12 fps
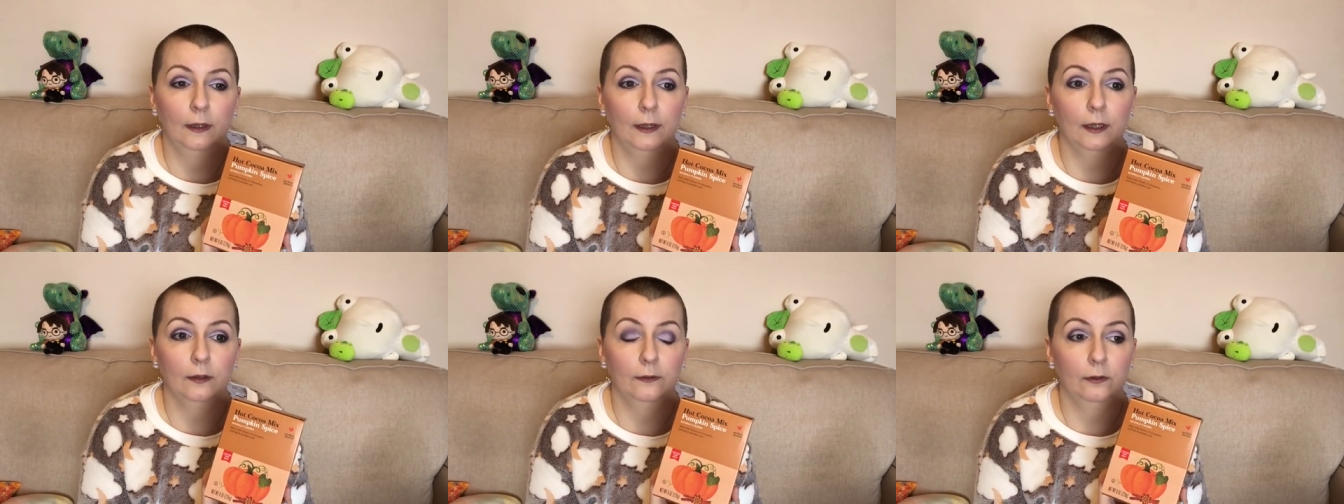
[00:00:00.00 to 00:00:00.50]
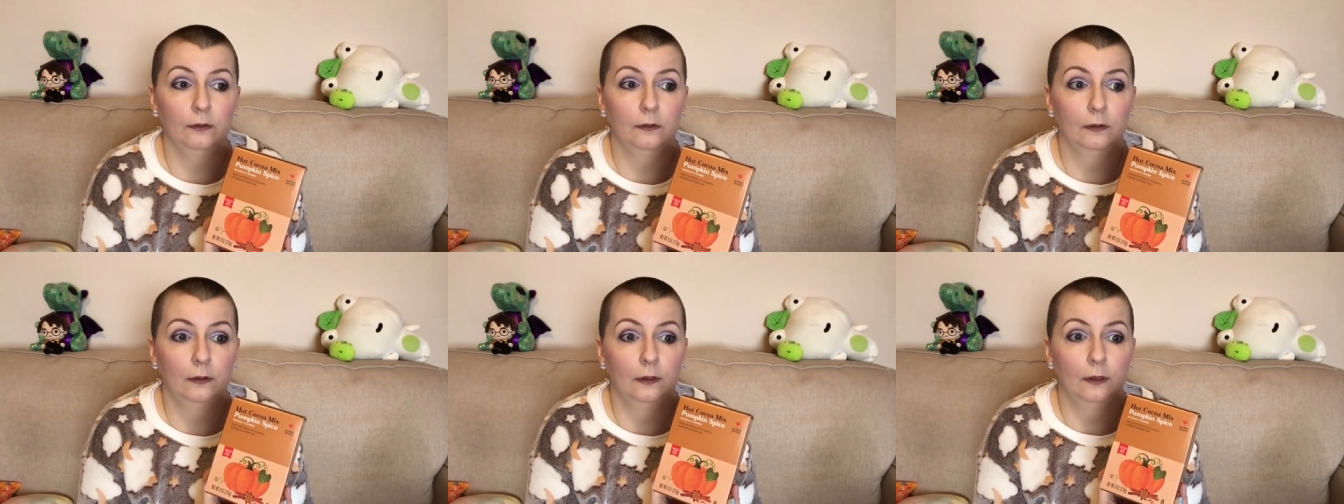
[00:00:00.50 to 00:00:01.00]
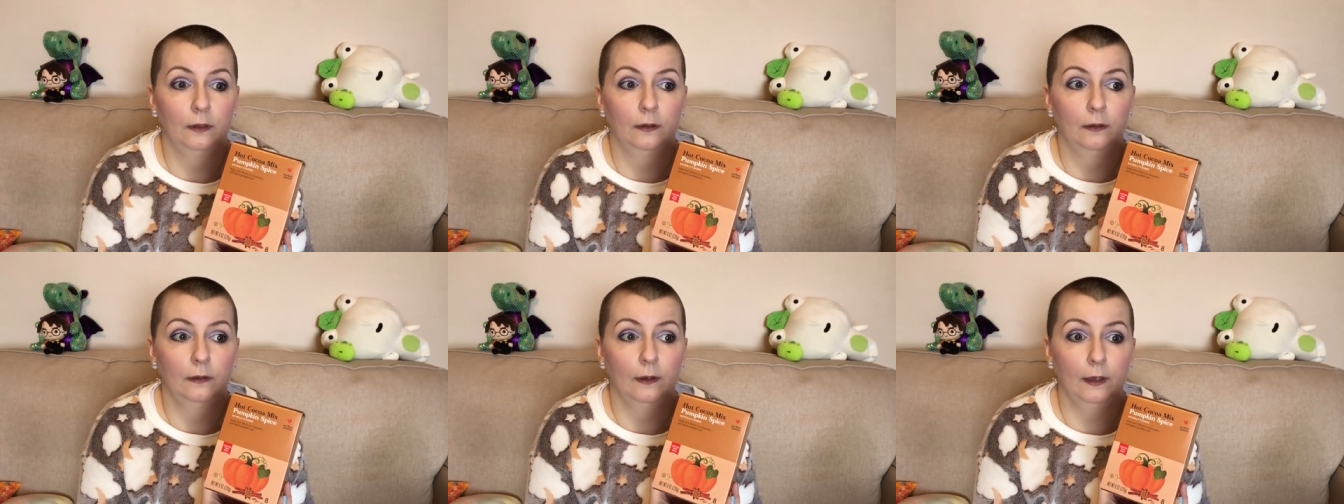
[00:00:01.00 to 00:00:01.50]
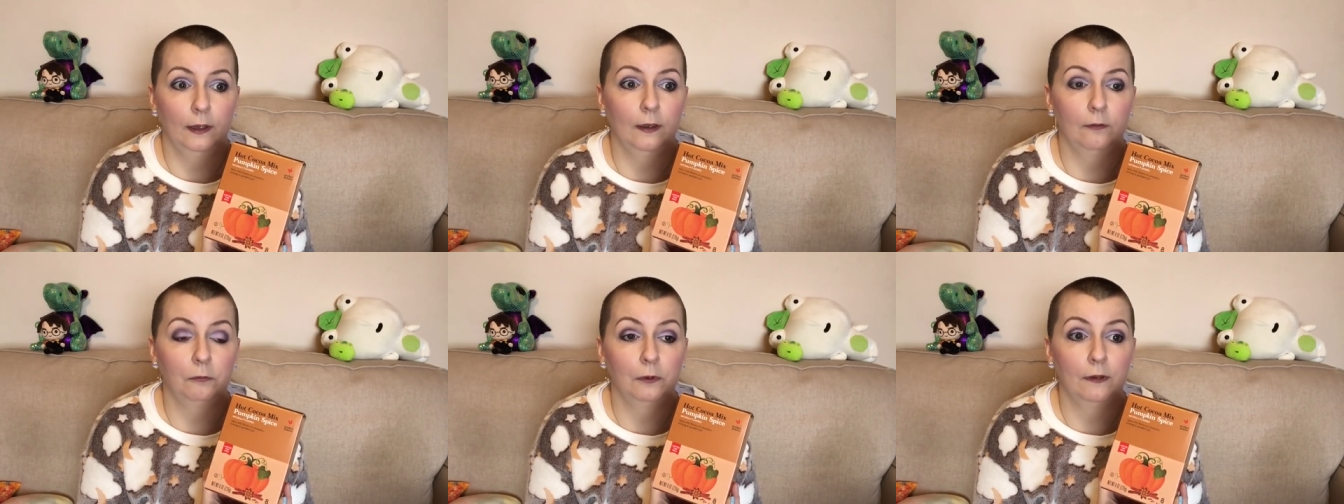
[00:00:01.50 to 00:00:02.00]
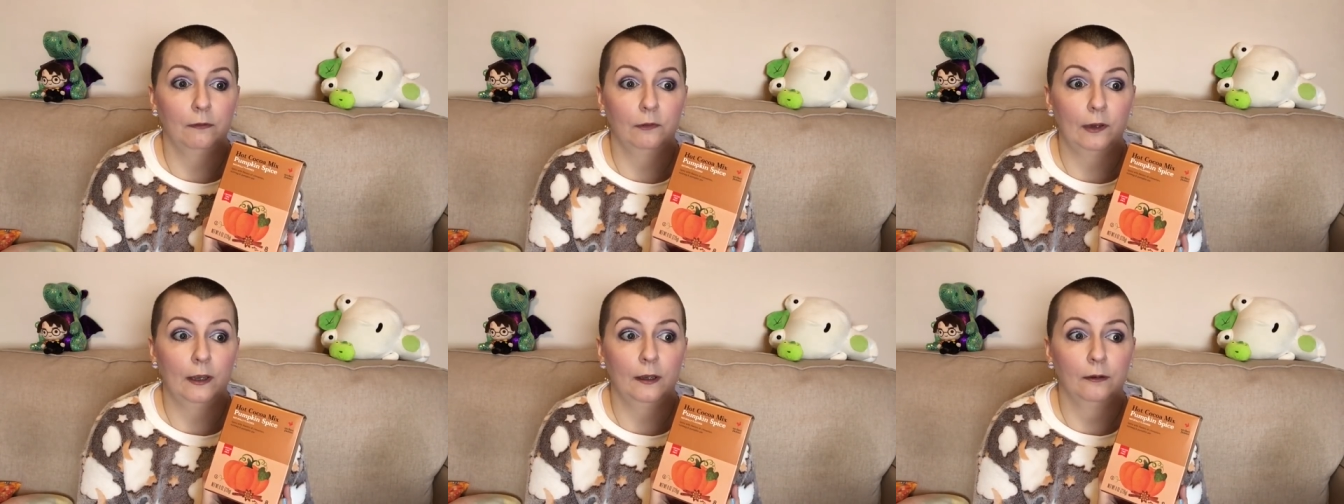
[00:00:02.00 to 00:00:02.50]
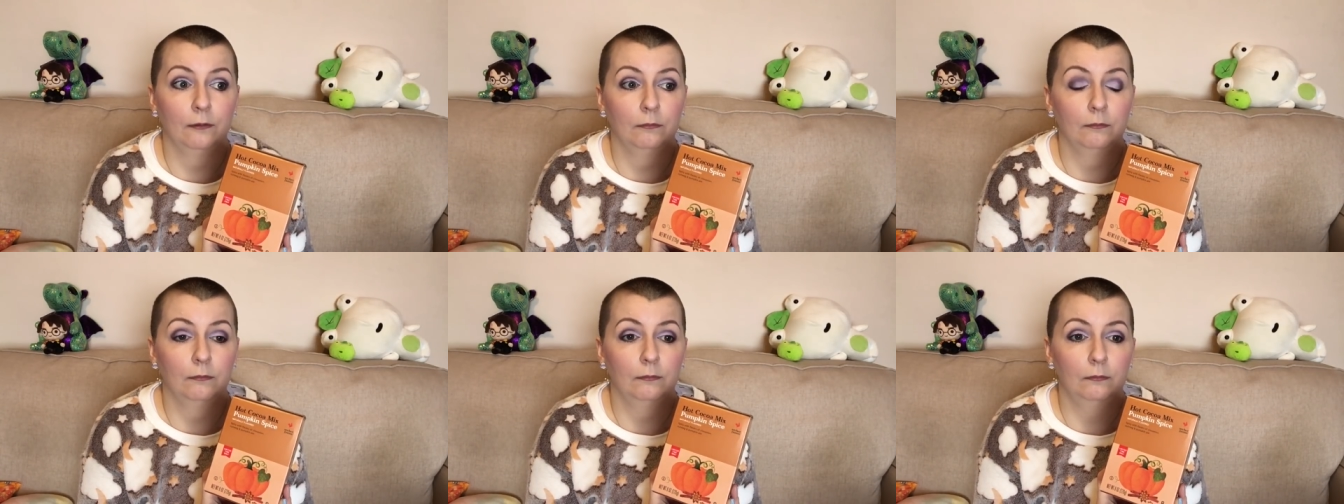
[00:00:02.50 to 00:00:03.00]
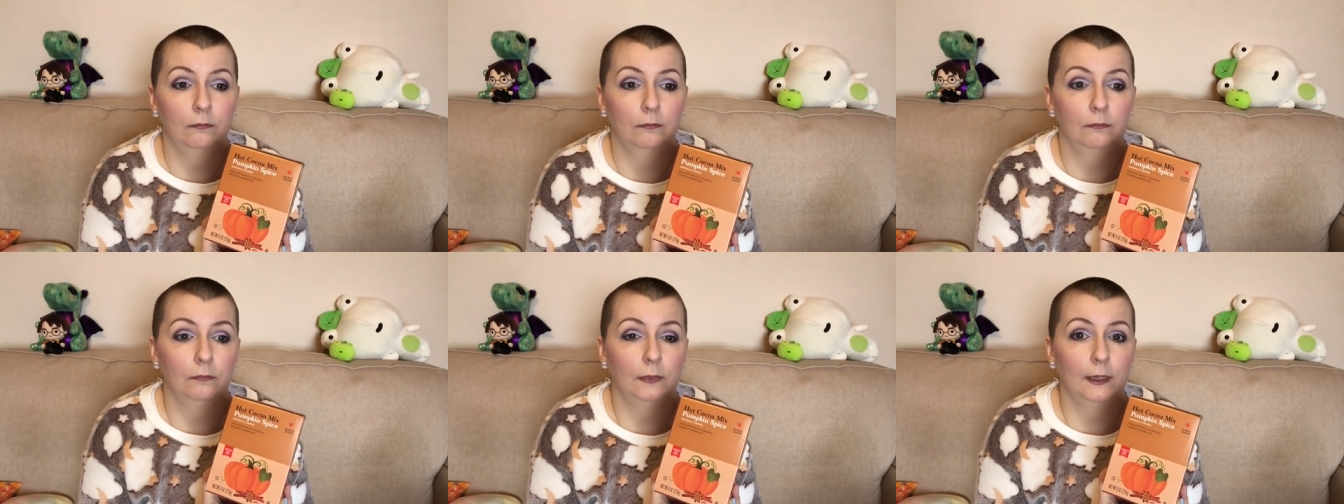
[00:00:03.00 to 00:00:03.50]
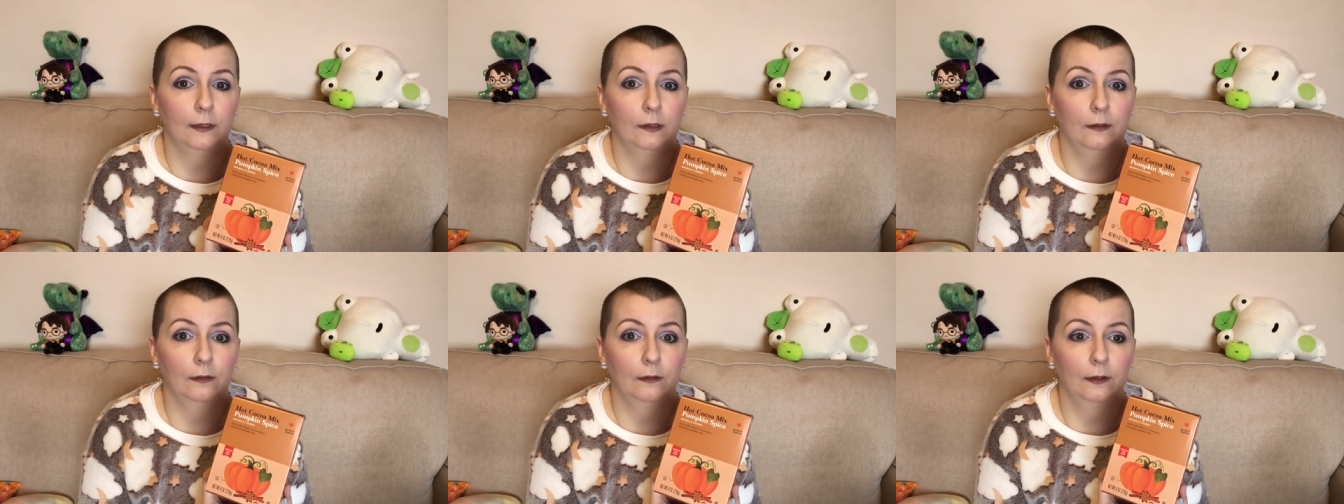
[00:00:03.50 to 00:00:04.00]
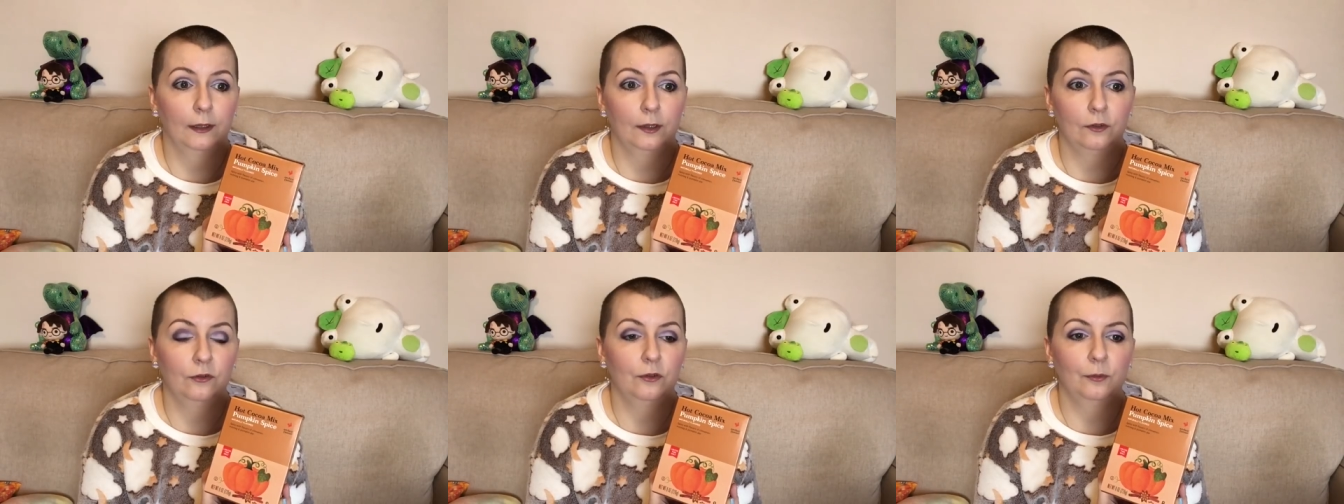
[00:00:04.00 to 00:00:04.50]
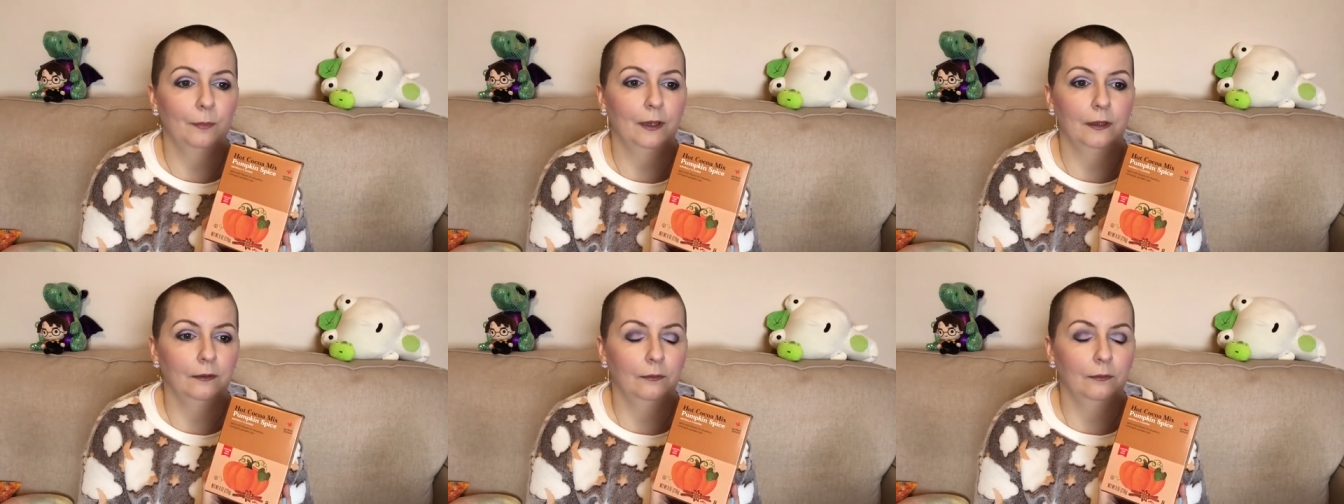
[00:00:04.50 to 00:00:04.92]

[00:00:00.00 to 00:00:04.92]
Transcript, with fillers: And I have one every day. And it's just my